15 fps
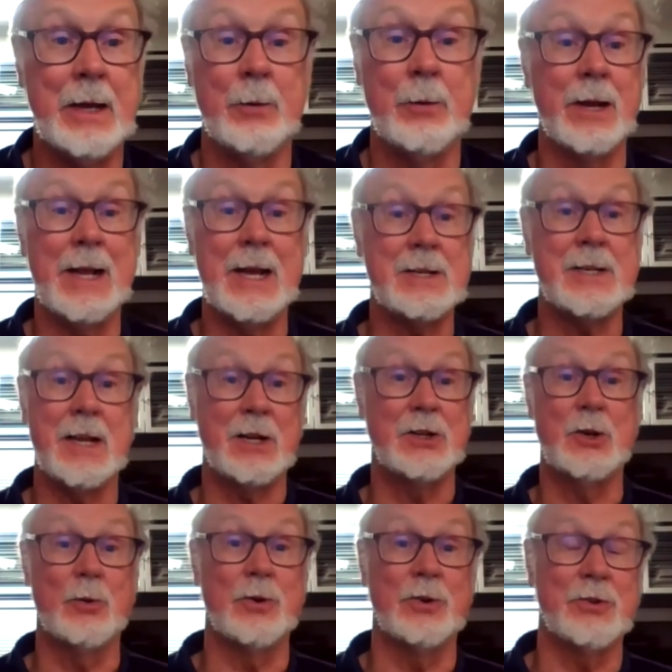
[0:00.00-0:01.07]
And when I take
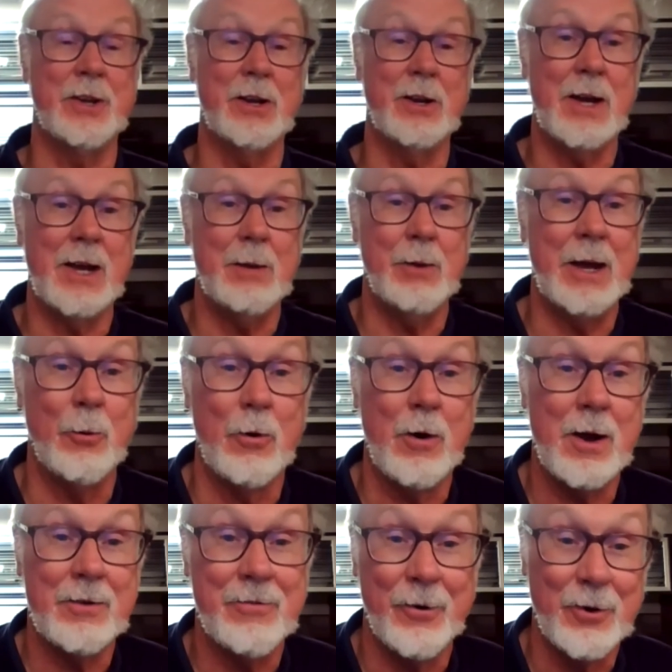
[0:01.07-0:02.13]
tours there, I
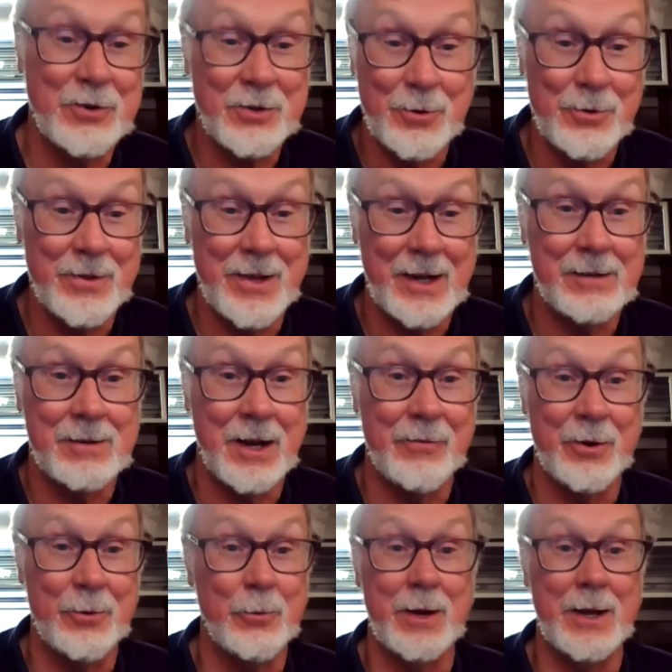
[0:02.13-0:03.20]
walk folks through that
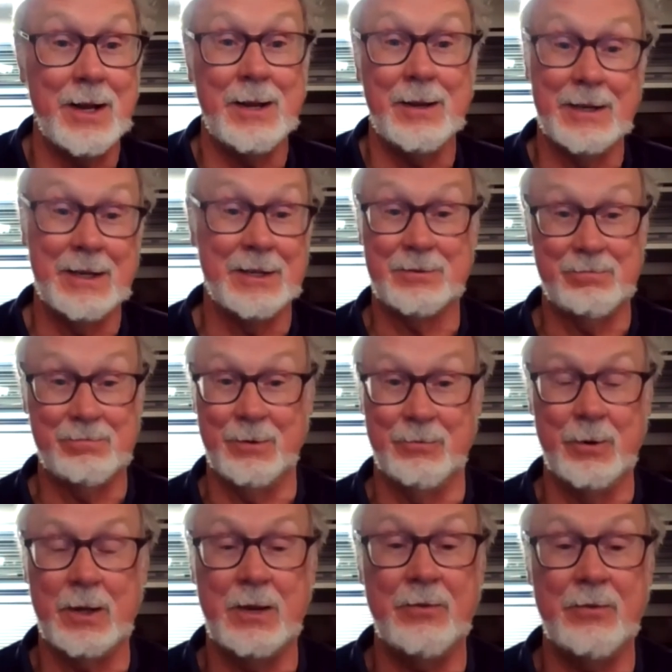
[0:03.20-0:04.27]
covered way. It's
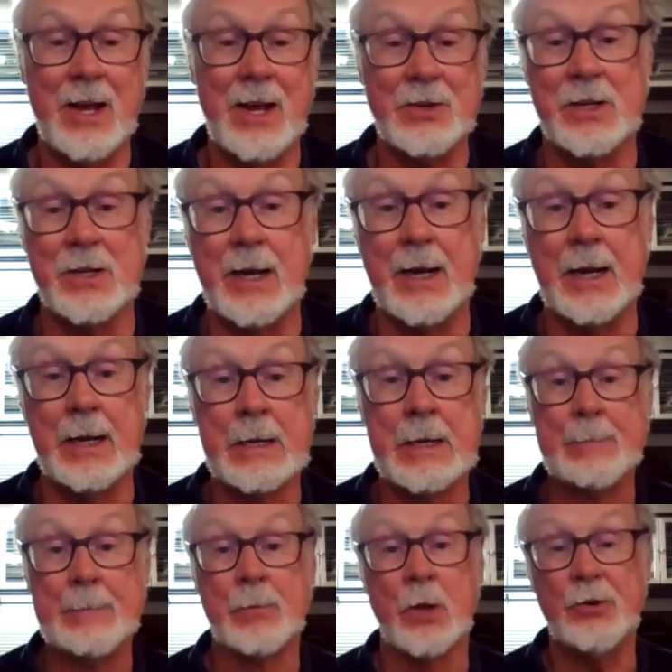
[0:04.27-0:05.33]
really fascinating.
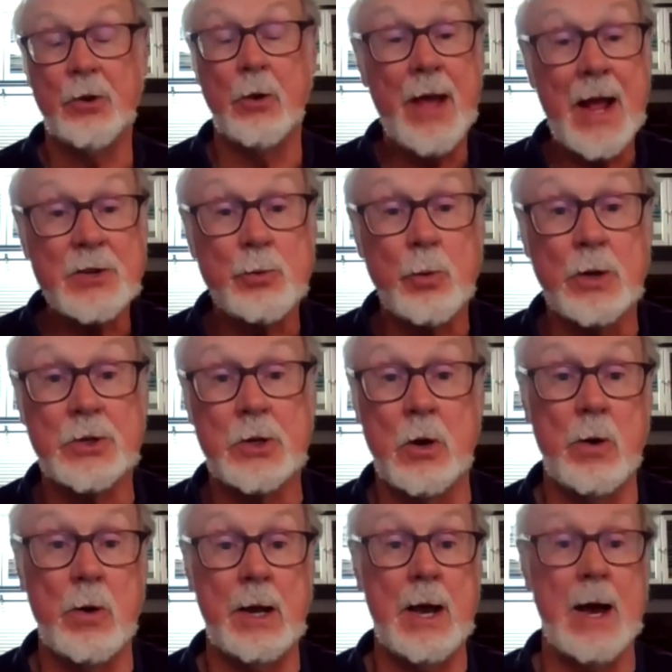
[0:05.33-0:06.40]
So that's what's
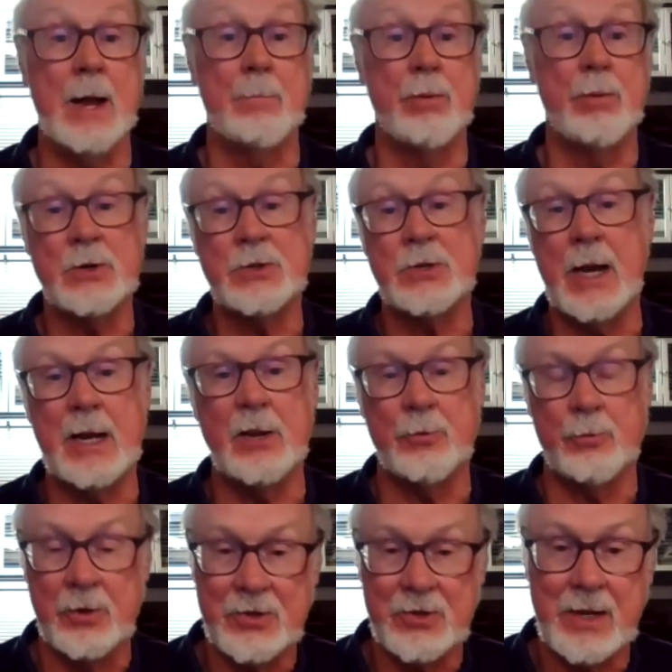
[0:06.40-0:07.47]
going on. Burnside
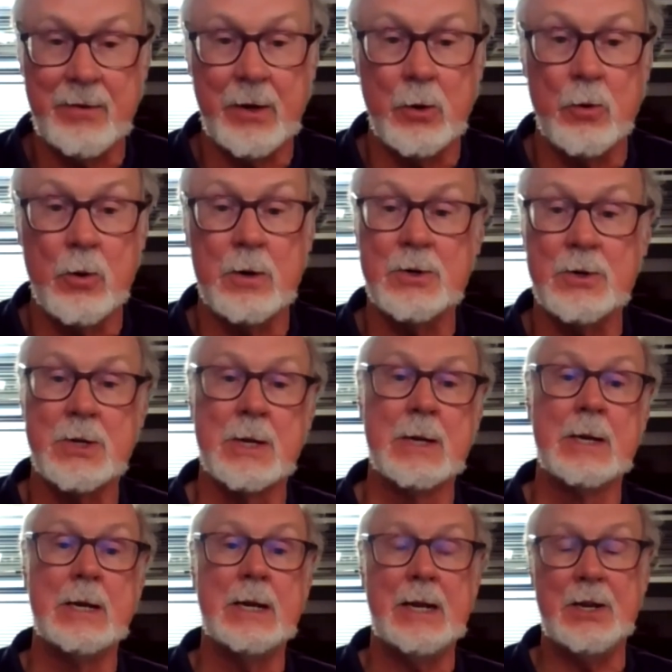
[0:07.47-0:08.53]
is receiving orders.
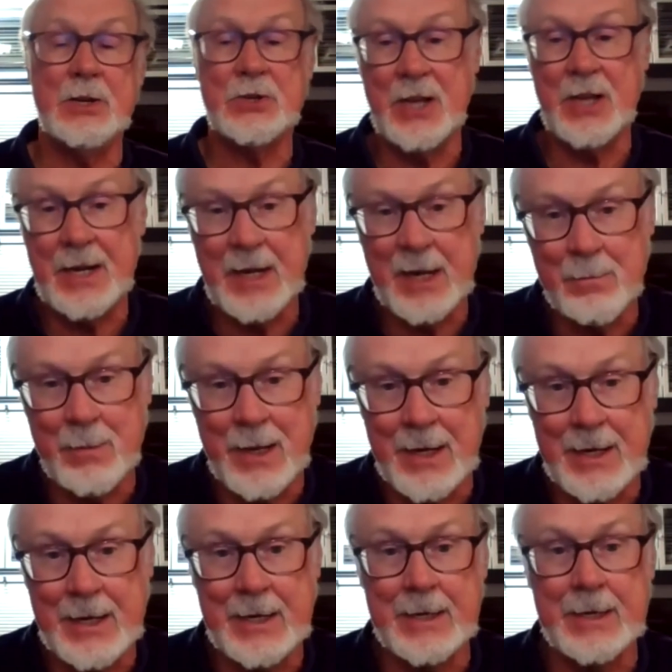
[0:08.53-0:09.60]
He's sending
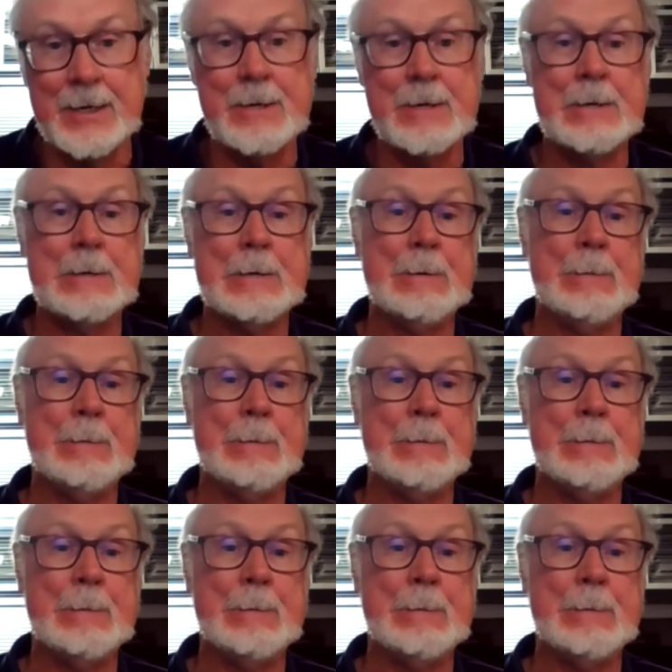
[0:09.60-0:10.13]
men in.